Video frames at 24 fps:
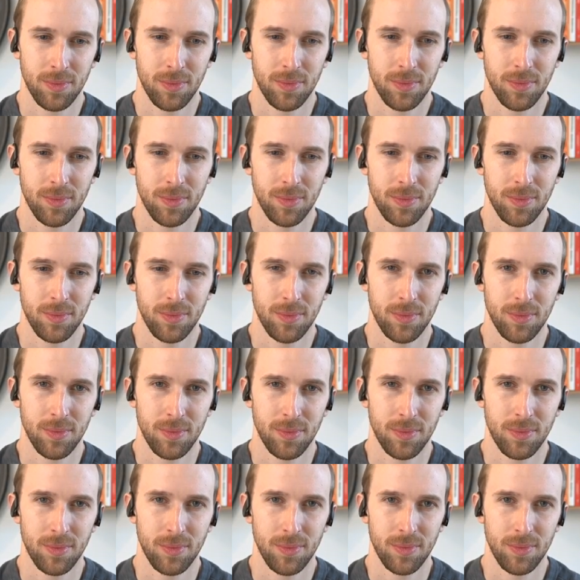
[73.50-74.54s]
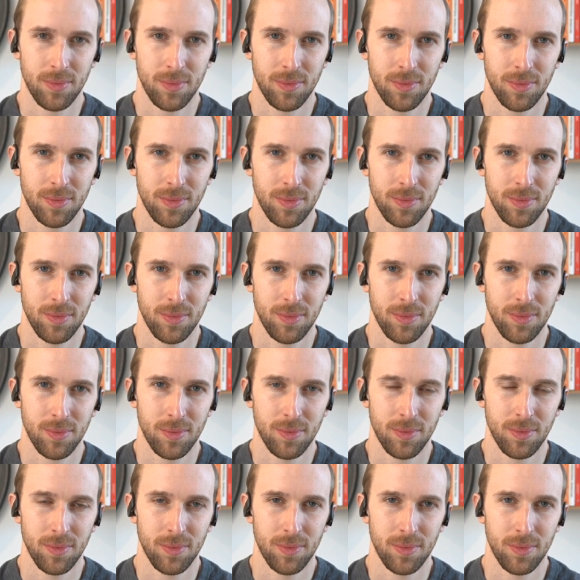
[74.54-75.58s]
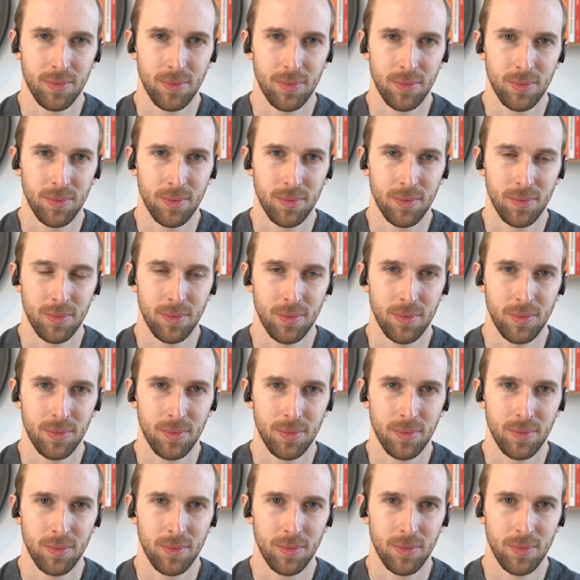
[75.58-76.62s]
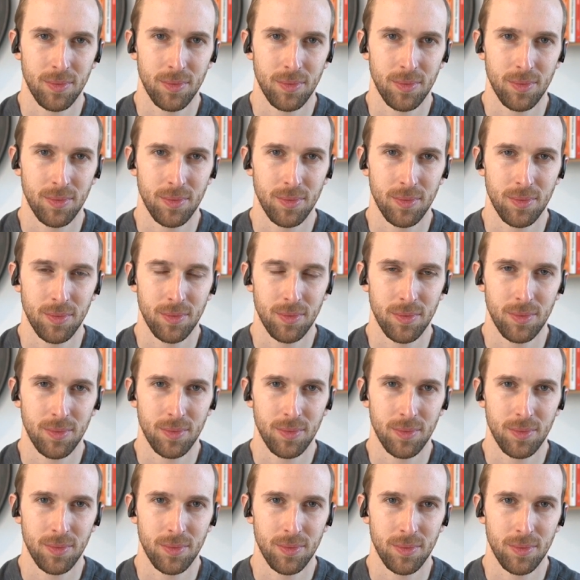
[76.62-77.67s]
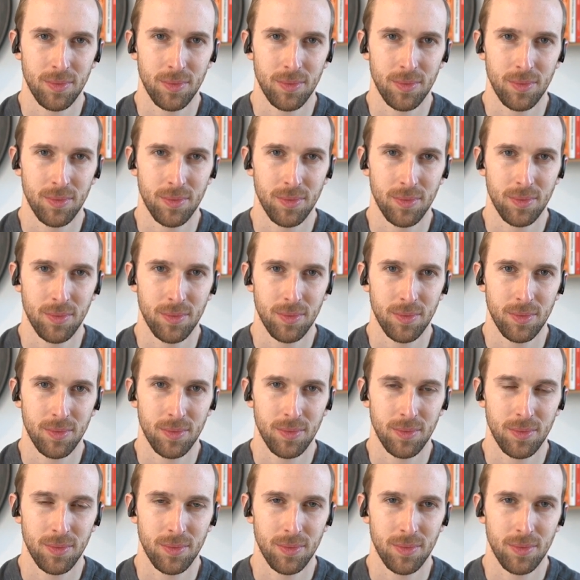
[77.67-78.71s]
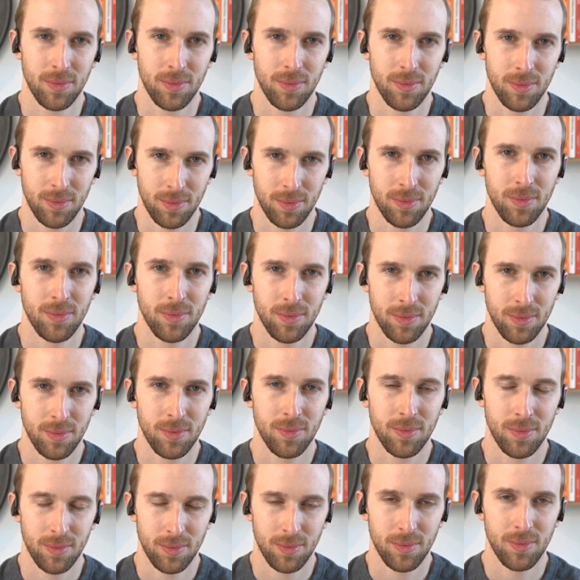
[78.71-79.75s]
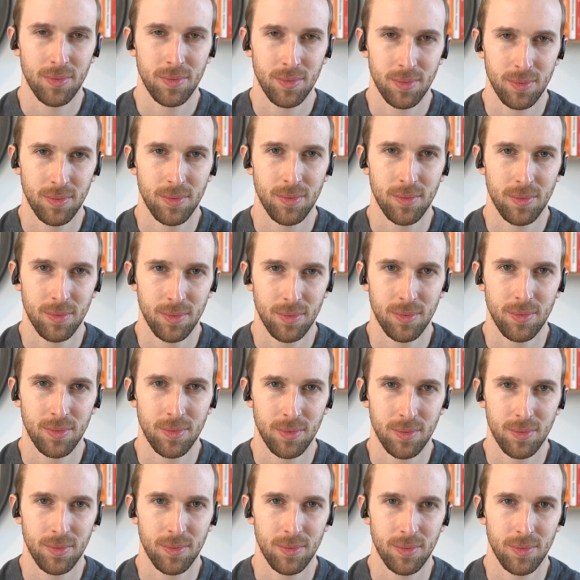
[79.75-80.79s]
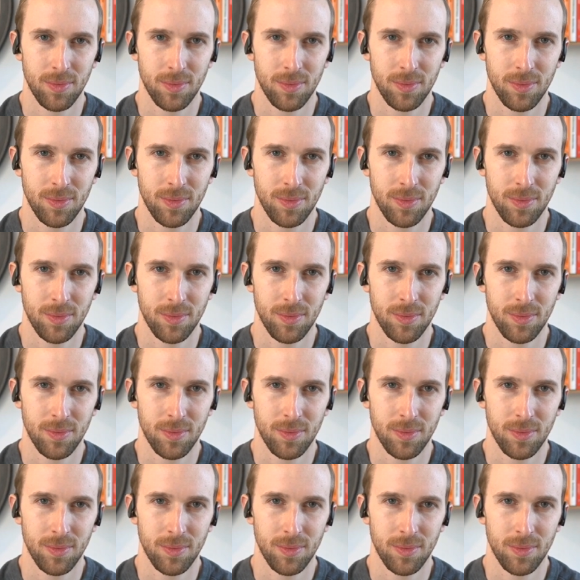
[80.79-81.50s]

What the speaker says: The person shown says nothing.